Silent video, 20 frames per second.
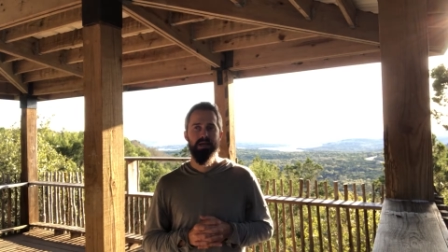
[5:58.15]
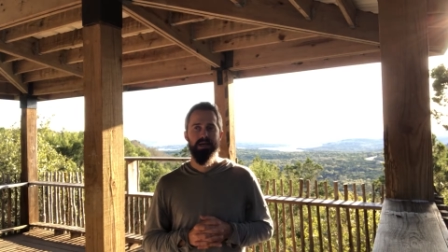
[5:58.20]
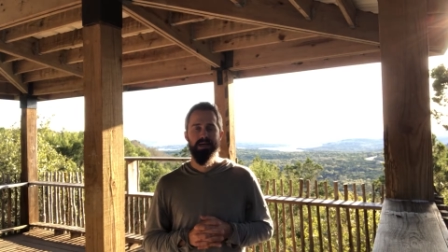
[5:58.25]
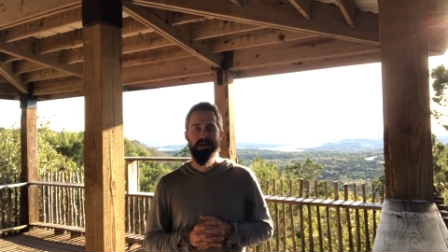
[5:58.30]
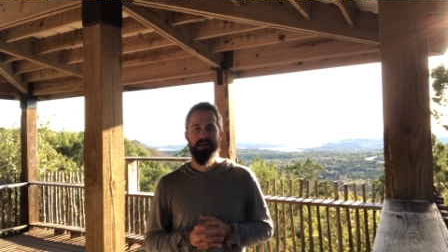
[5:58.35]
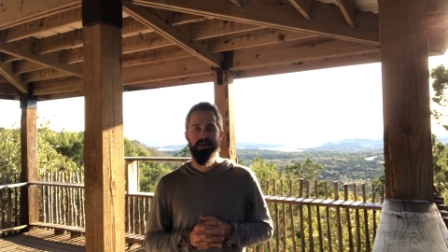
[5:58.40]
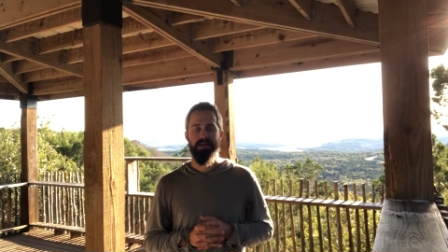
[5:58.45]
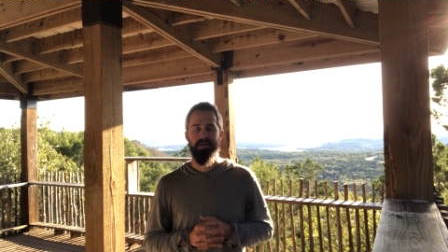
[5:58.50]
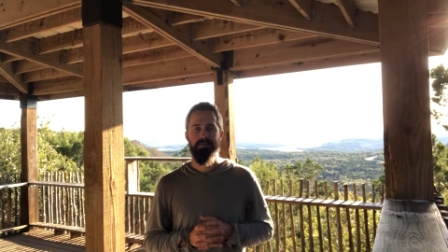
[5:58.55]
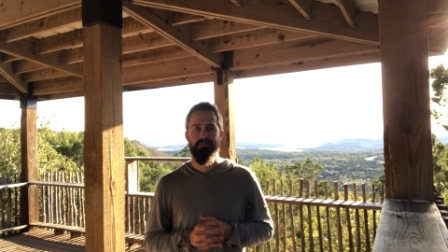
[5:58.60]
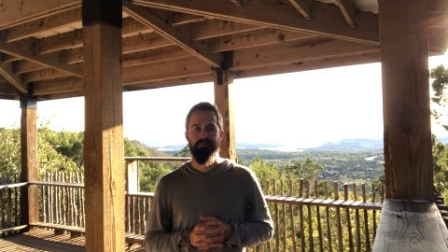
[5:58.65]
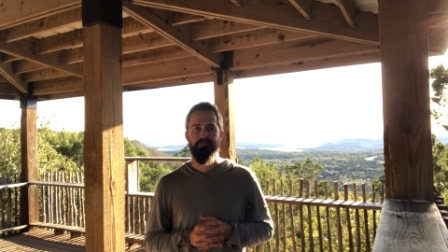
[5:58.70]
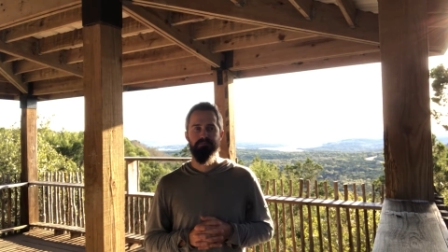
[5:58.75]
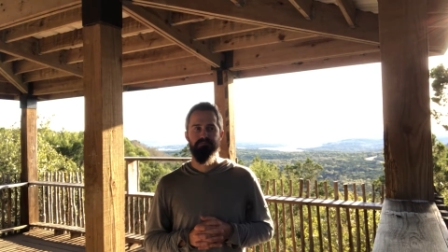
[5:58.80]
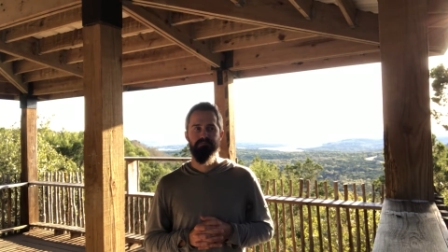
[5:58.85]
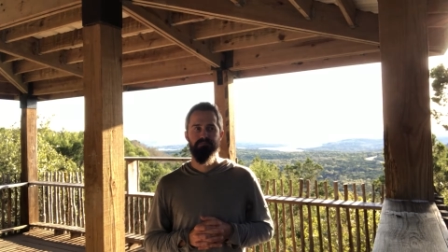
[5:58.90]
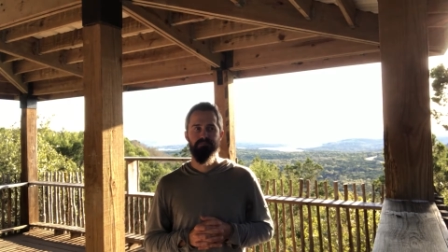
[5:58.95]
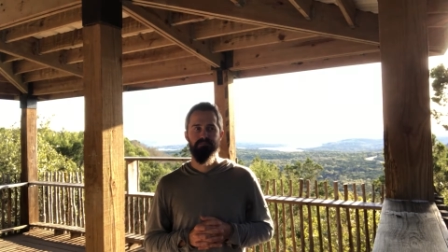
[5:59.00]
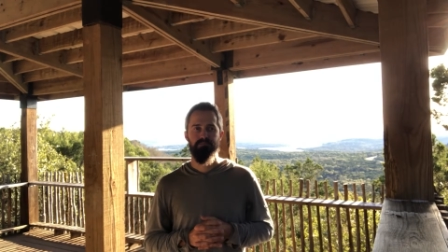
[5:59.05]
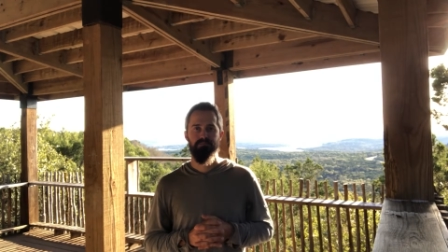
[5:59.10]

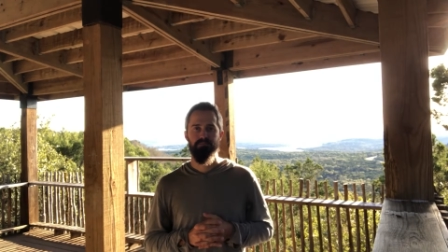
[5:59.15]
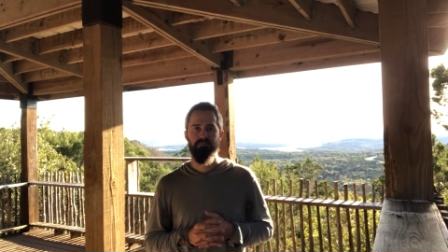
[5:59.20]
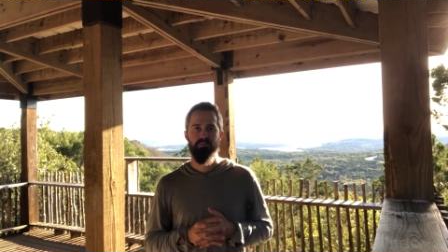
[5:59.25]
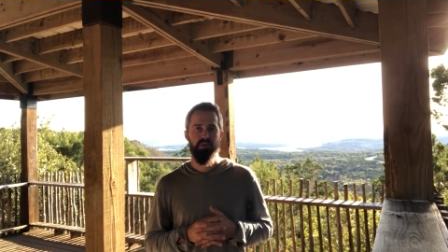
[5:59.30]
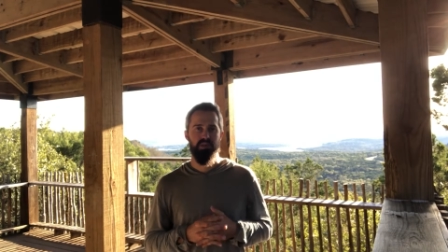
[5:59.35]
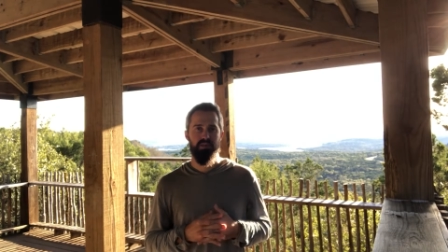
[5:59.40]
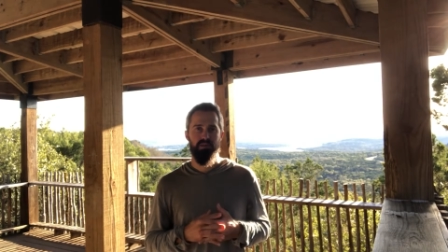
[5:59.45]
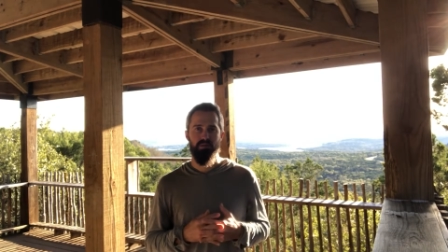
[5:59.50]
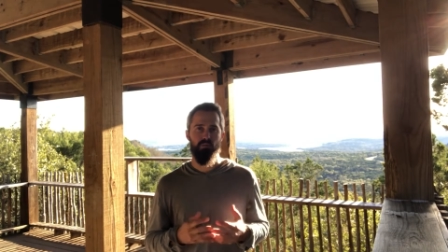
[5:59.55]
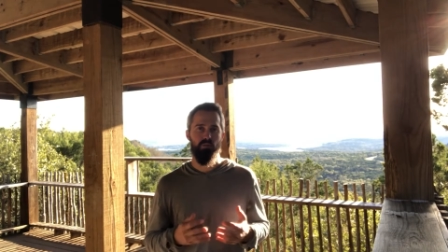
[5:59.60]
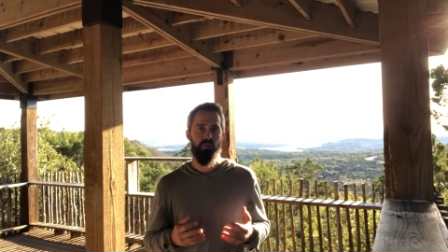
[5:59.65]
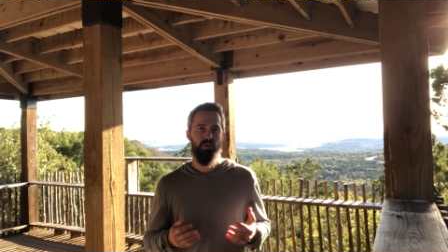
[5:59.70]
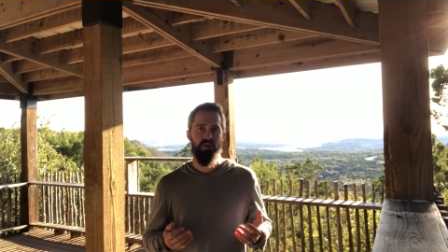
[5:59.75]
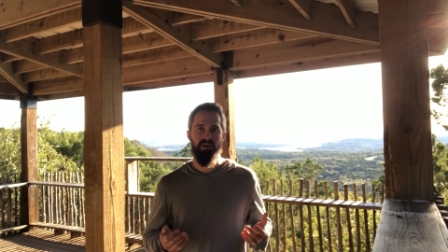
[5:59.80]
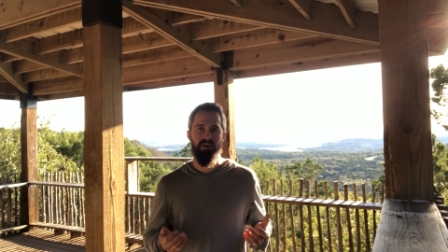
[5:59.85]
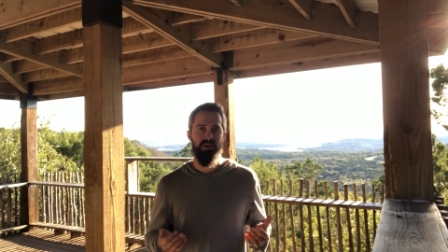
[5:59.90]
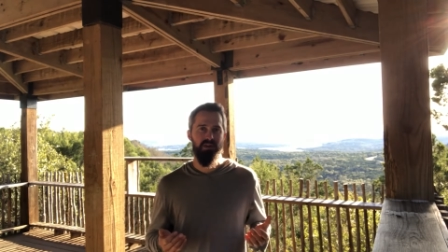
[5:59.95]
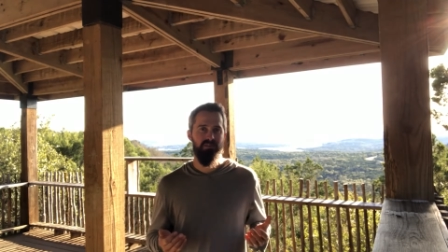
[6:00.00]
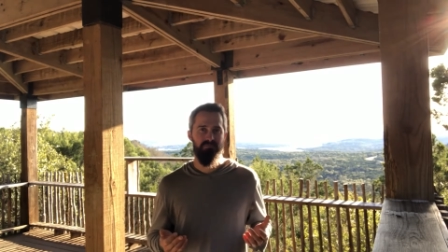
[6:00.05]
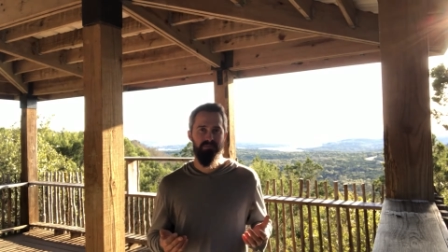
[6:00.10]
but there weren't
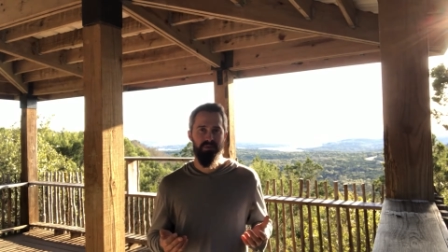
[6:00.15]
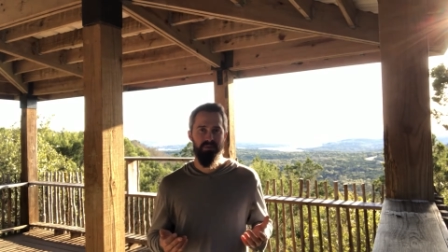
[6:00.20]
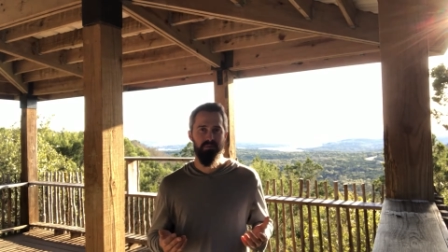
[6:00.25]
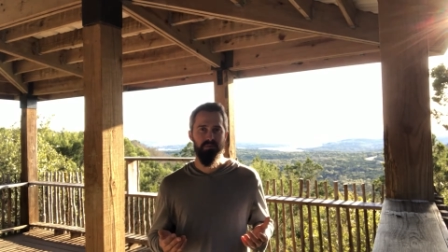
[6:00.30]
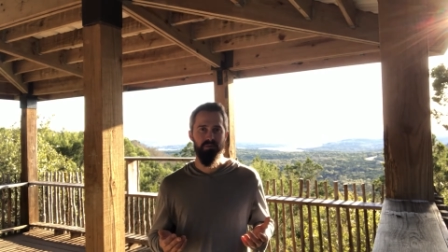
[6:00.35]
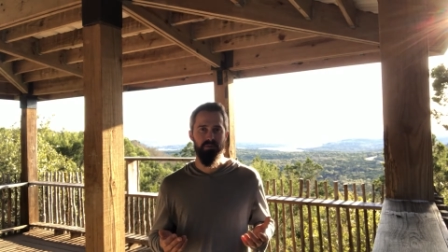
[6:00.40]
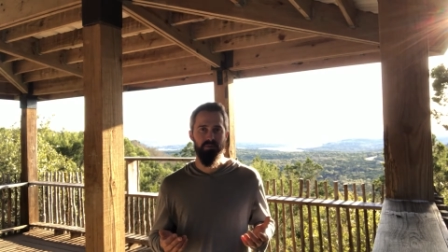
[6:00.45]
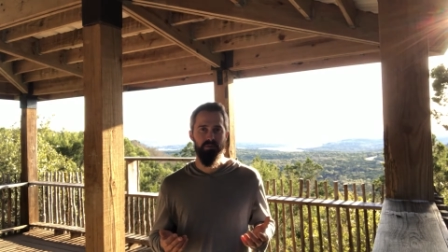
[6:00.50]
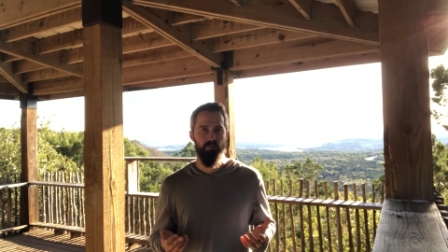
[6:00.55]
enough people